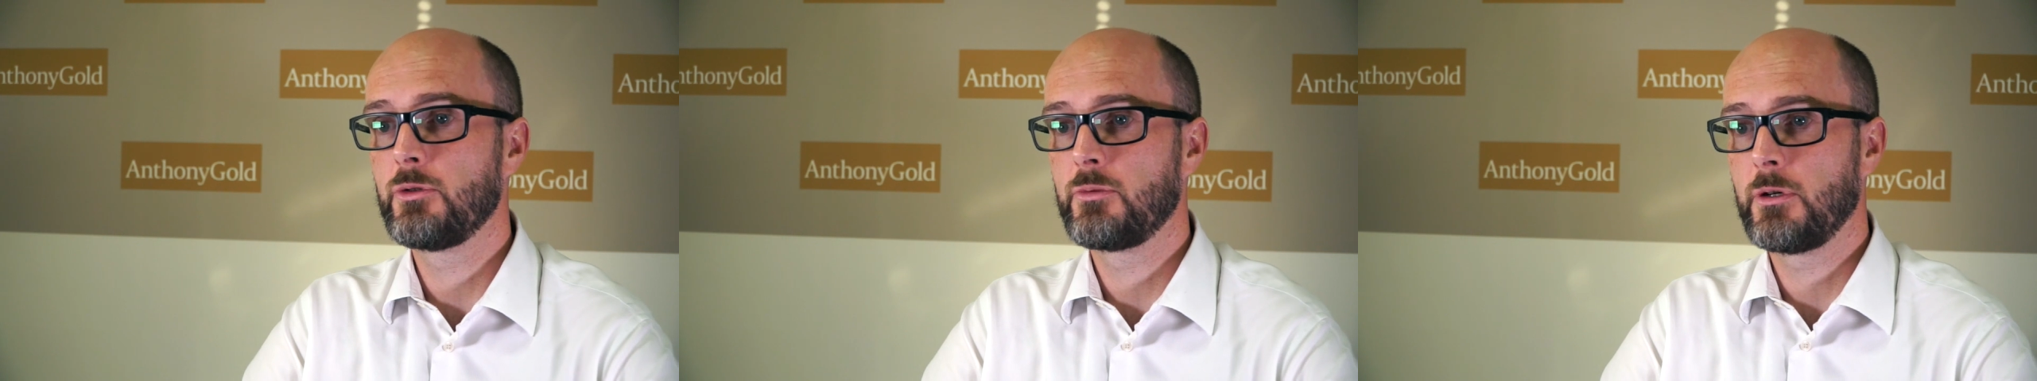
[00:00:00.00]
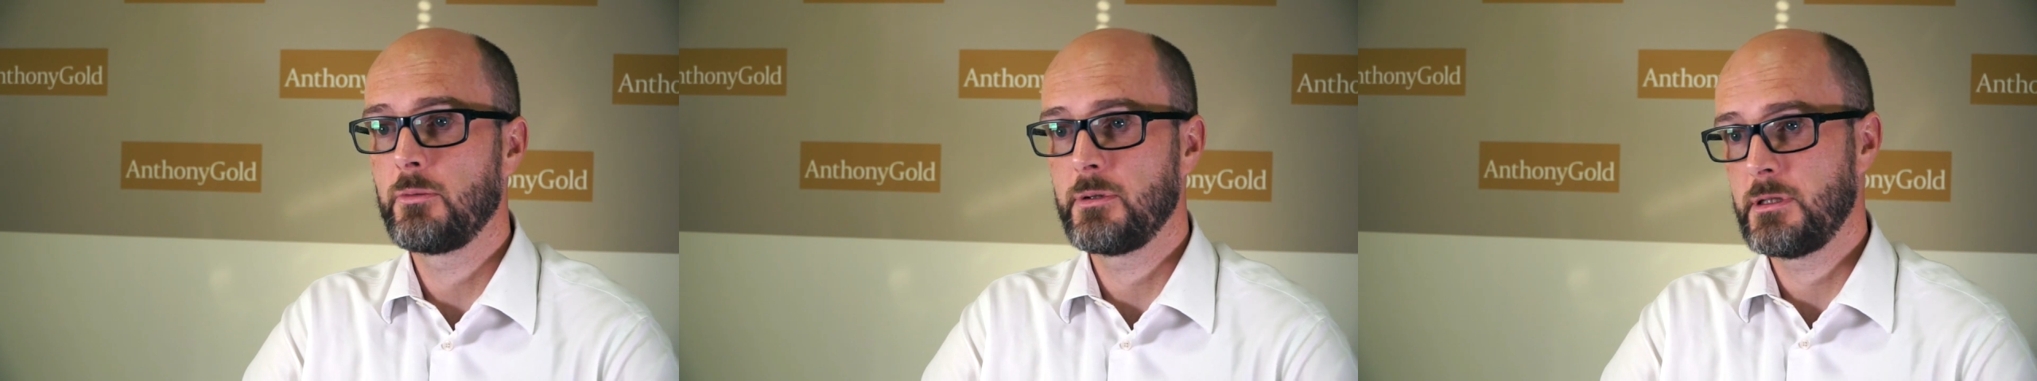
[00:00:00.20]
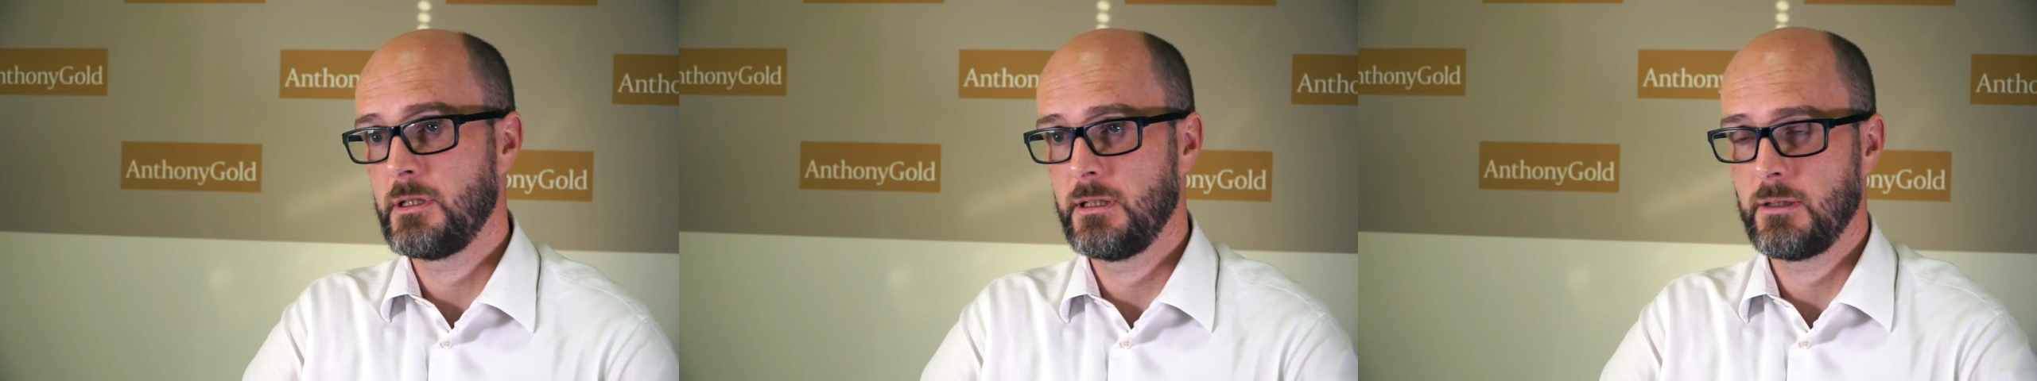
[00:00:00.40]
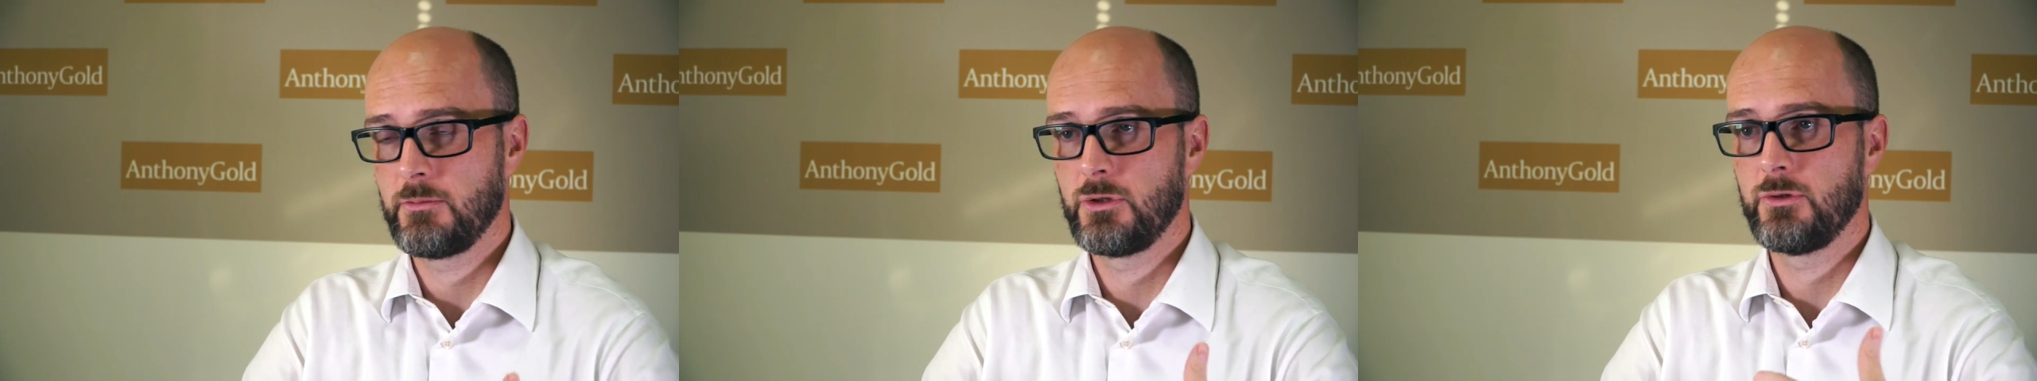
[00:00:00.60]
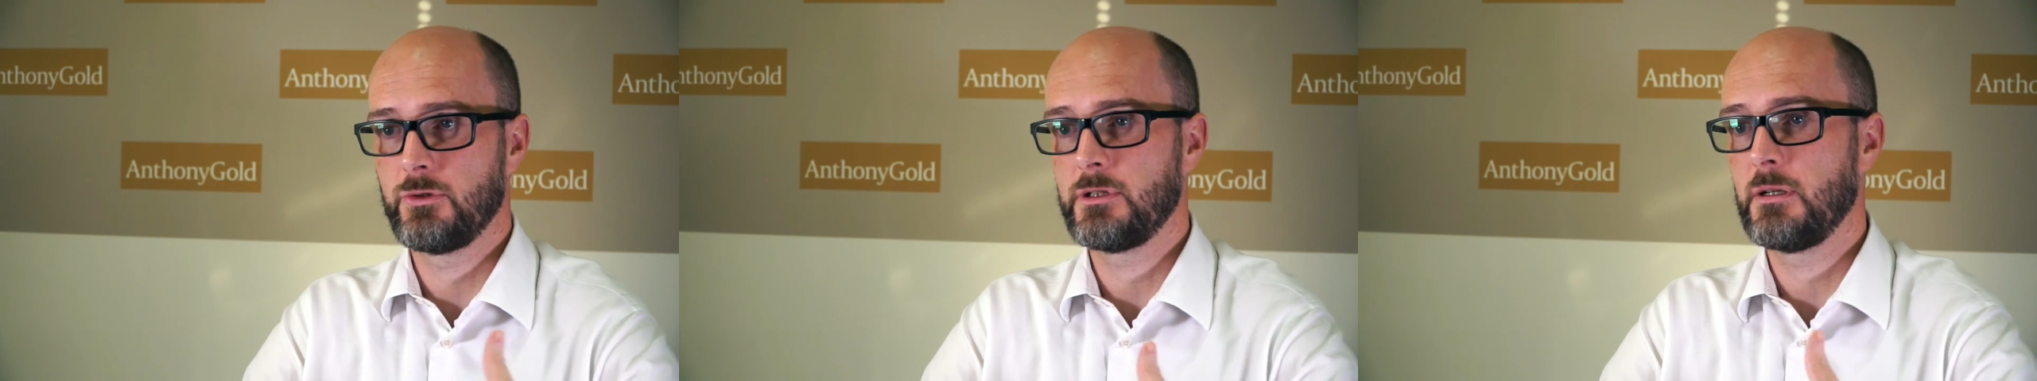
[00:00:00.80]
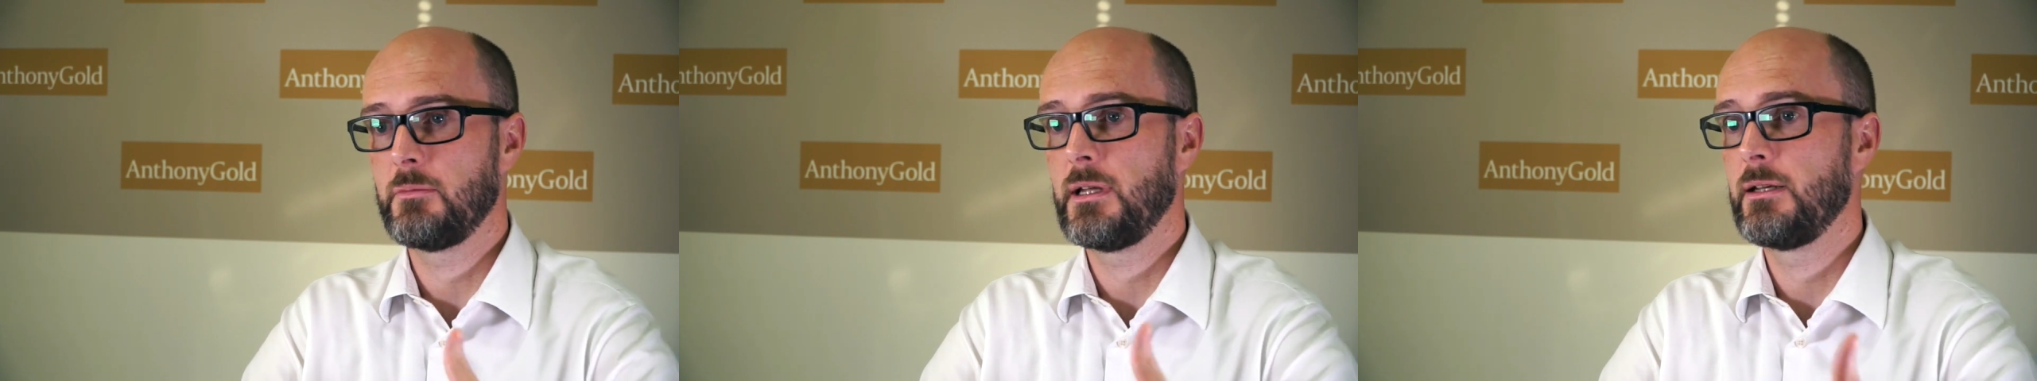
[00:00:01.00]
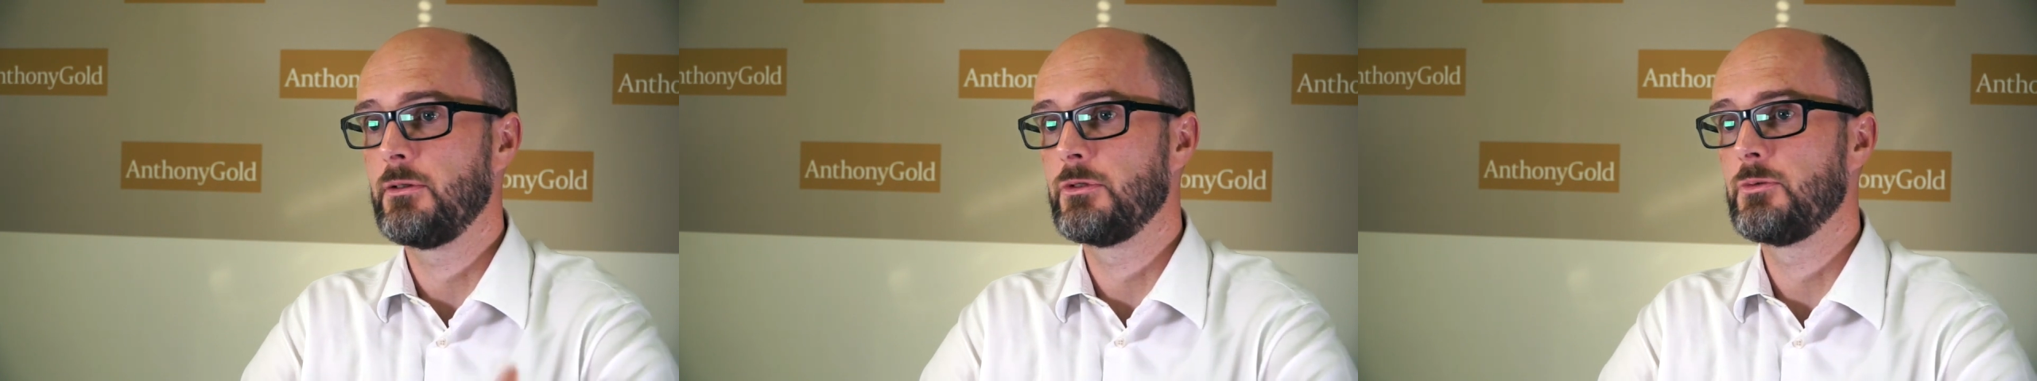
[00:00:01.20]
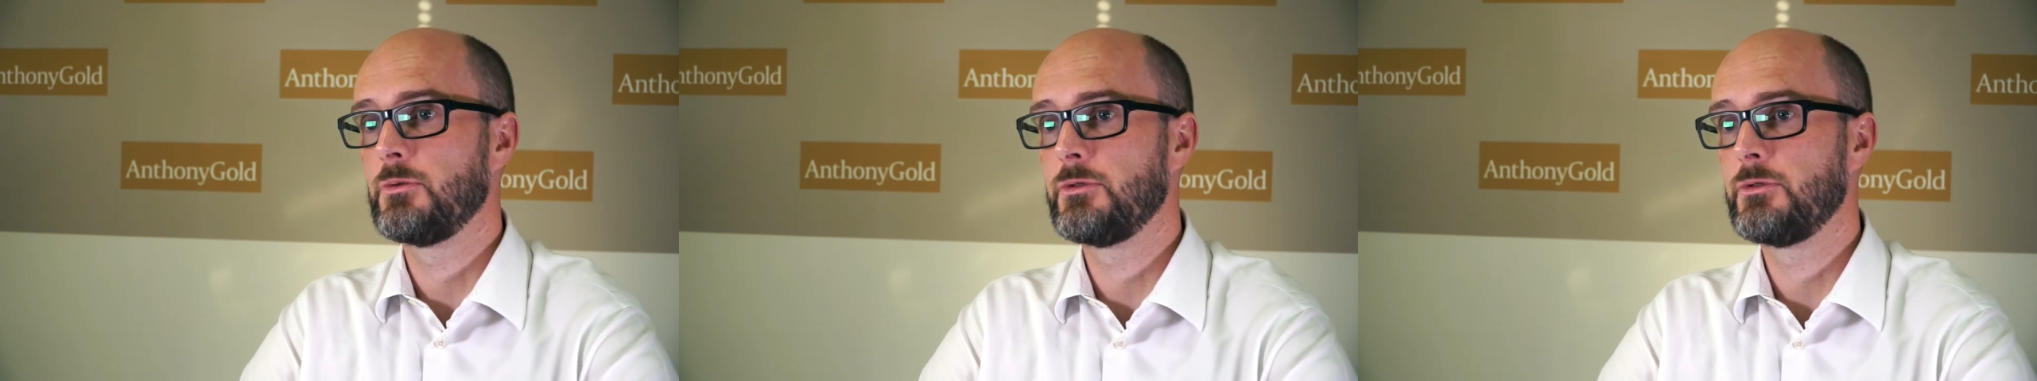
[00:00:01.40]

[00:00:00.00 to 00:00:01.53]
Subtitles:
in your property, and I'm sure some landlords